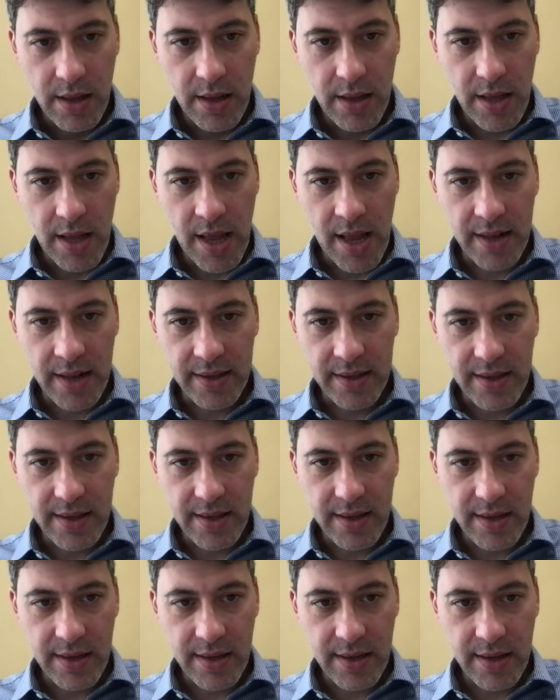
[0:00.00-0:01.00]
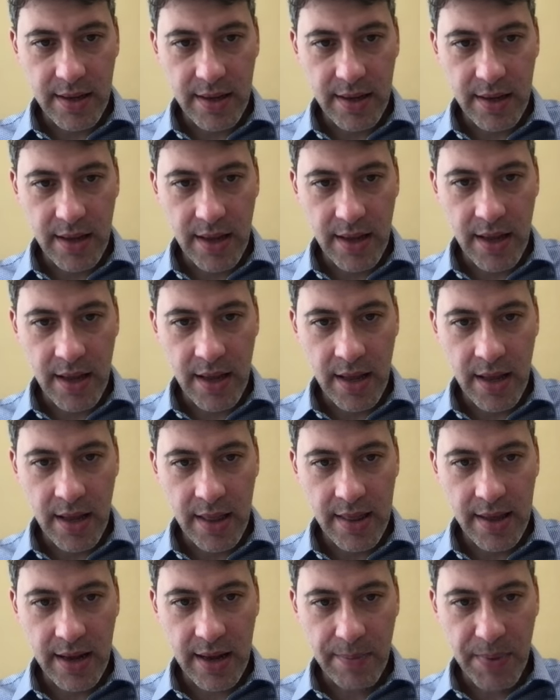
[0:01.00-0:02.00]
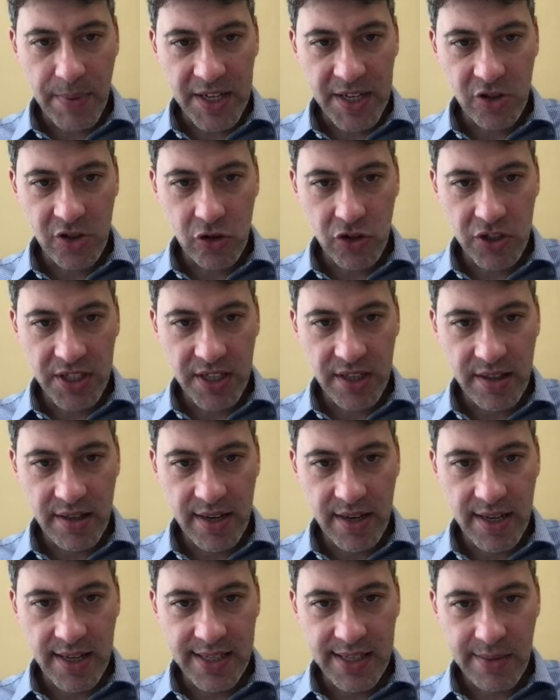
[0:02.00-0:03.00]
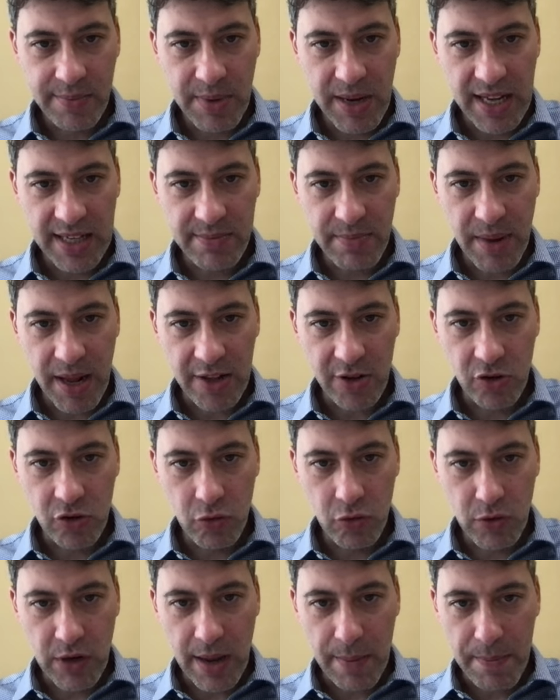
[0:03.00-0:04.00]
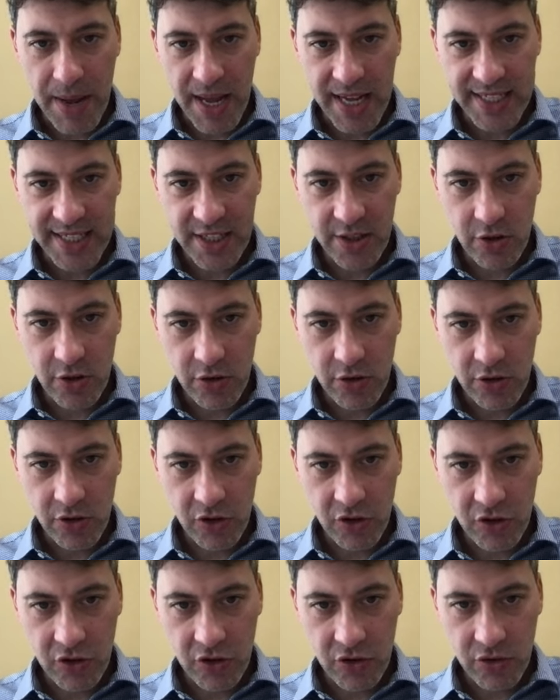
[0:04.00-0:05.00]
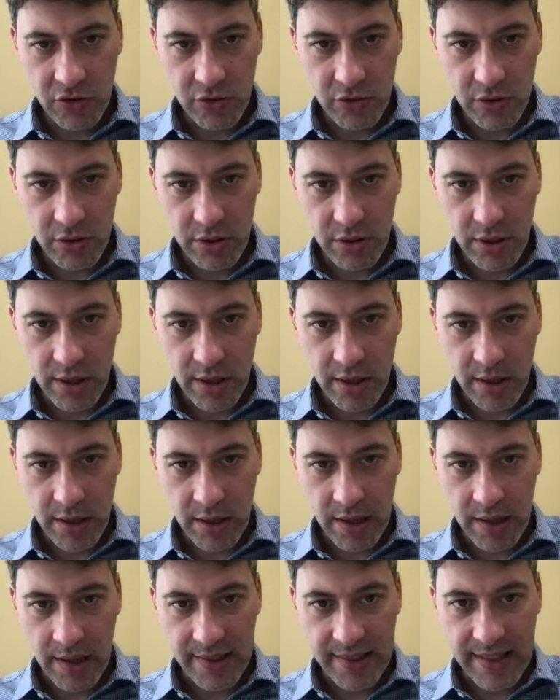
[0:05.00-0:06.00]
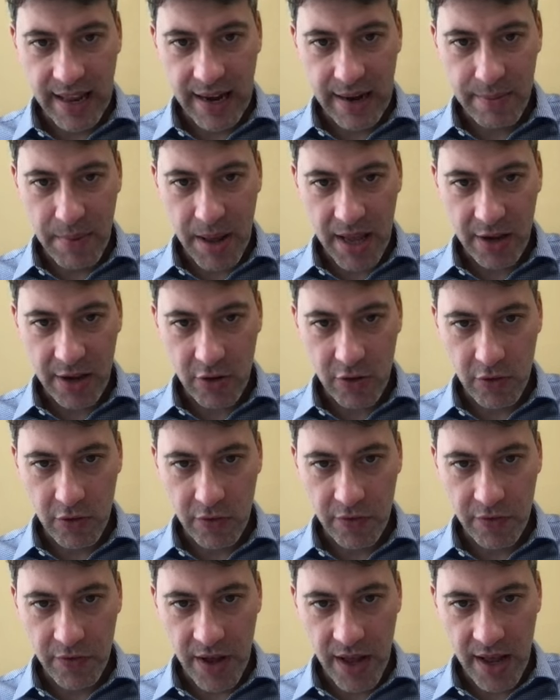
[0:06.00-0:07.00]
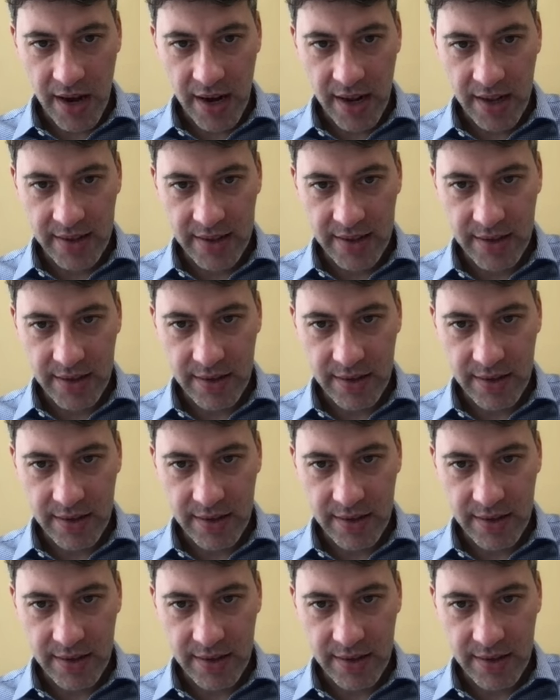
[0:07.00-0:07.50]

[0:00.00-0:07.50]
And the capacitor C3 is replaced by two capacitors, 10 microfarad,